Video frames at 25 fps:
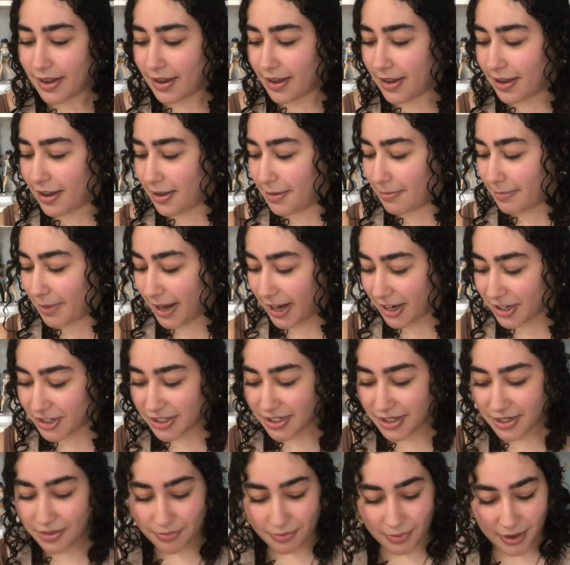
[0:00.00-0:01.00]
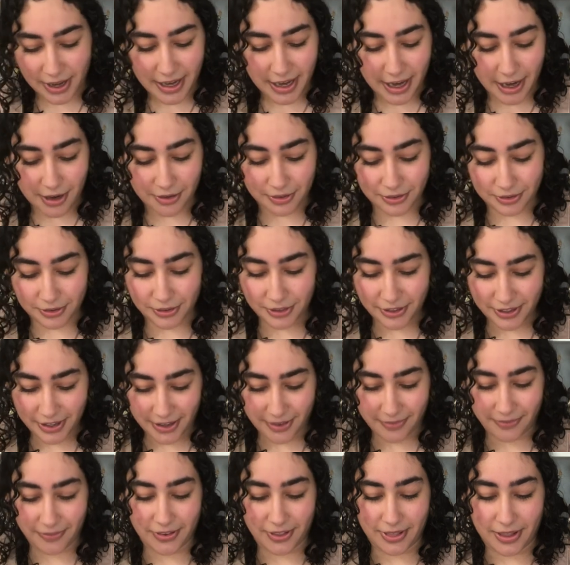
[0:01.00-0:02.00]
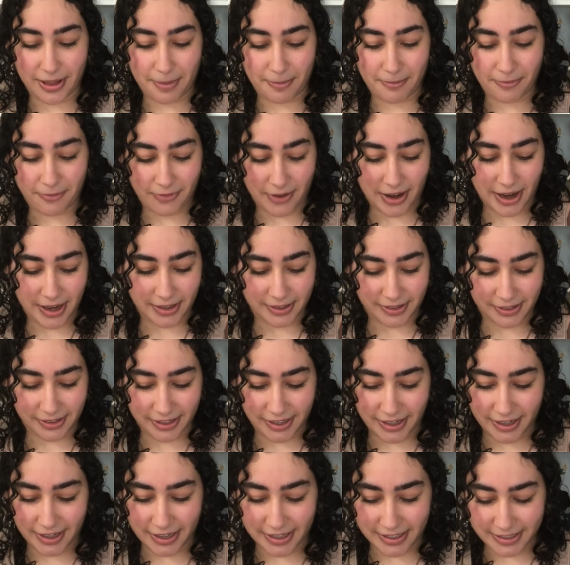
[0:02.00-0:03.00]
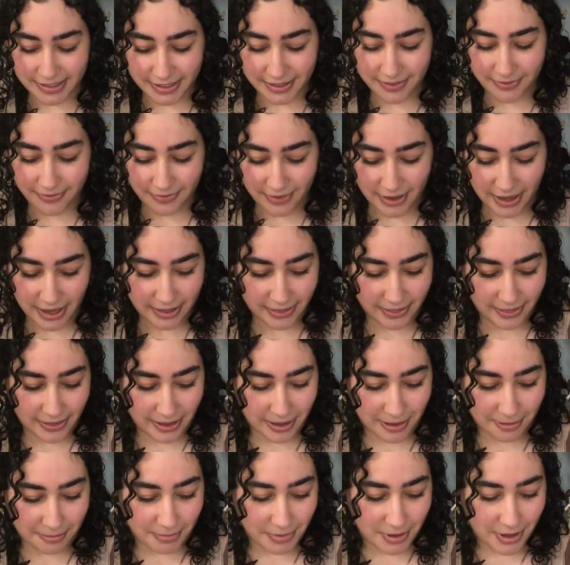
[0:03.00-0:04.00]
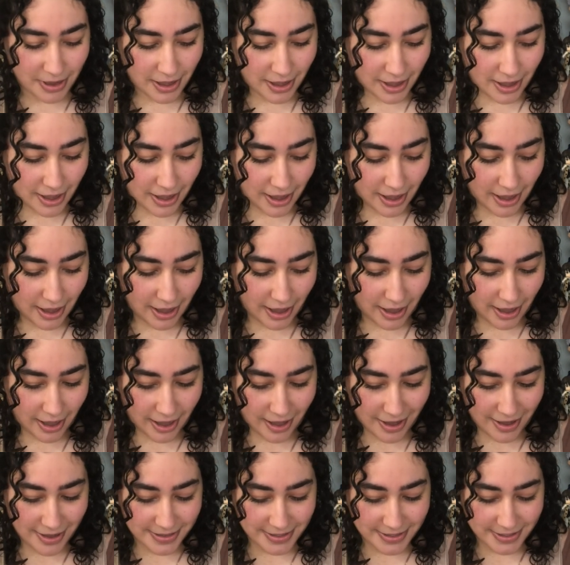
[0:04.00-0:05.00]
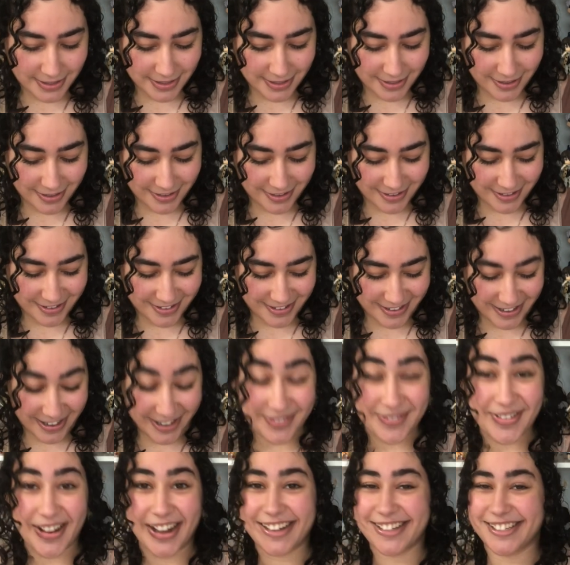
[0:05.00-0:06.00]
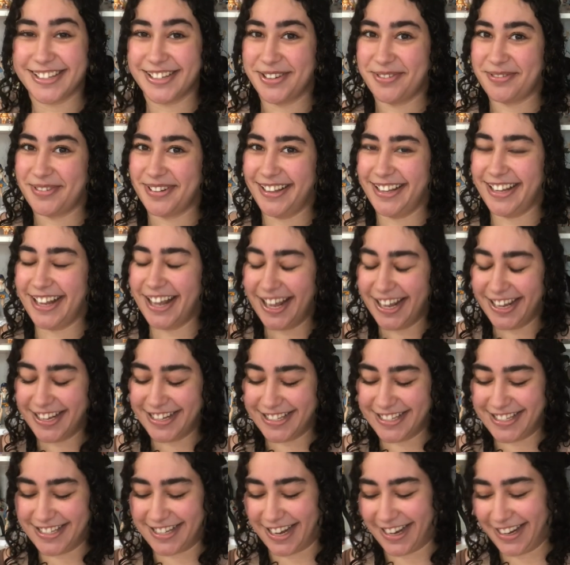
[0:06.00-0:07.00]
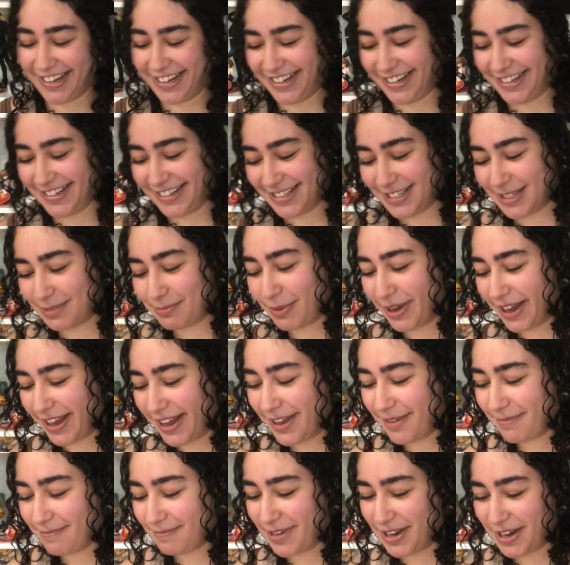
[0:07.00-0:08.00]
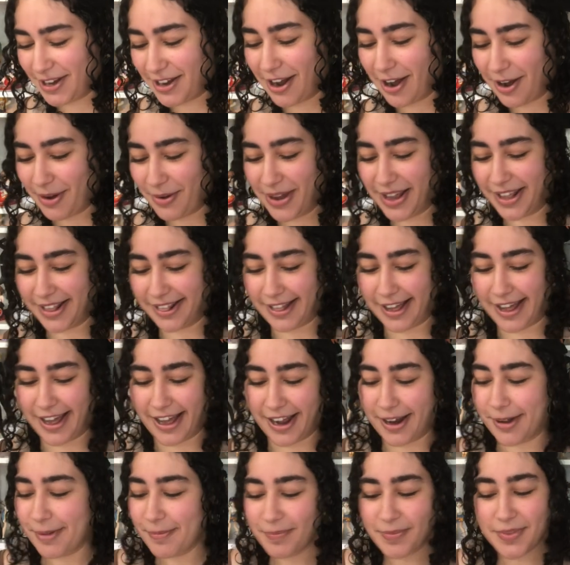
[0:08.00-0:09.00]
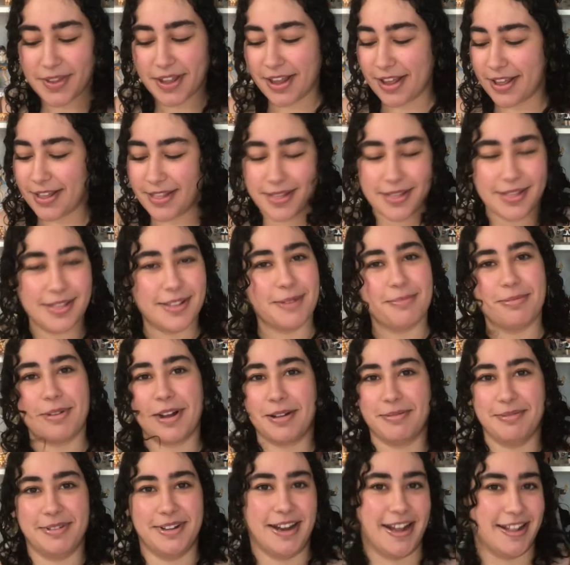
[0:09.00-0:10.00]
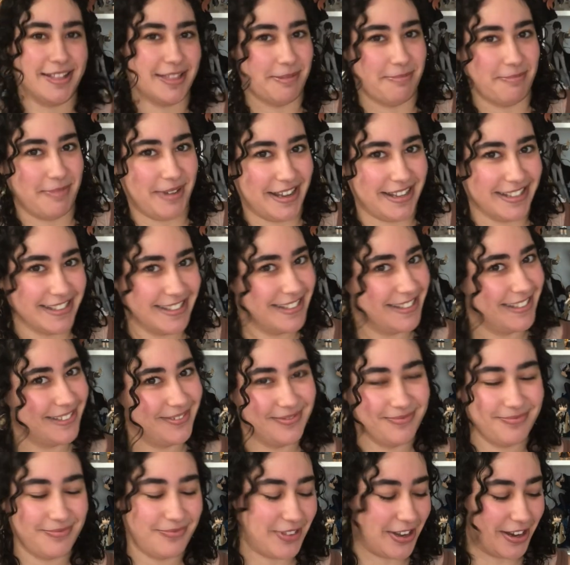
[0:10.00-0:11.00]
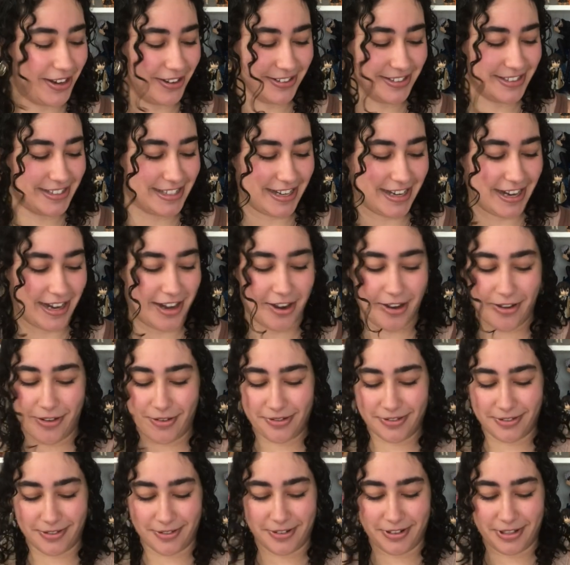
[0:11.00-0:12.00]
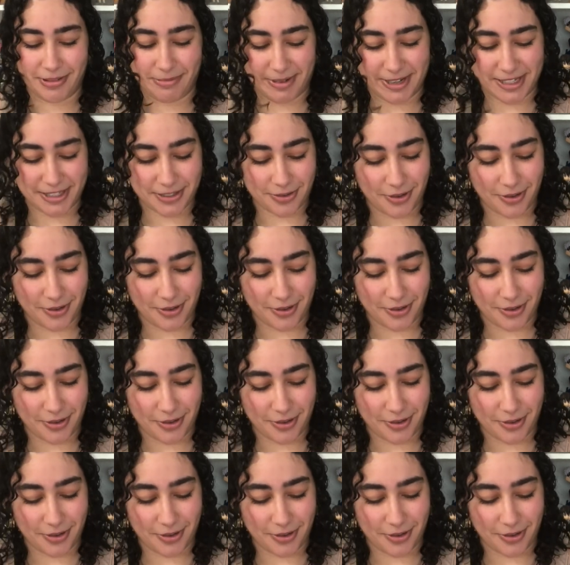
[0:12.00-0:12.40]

I actually went out looking for them finally, and I did find them, and I'm actually really excited despite me knowing that they're probably not the best figures that I own or the best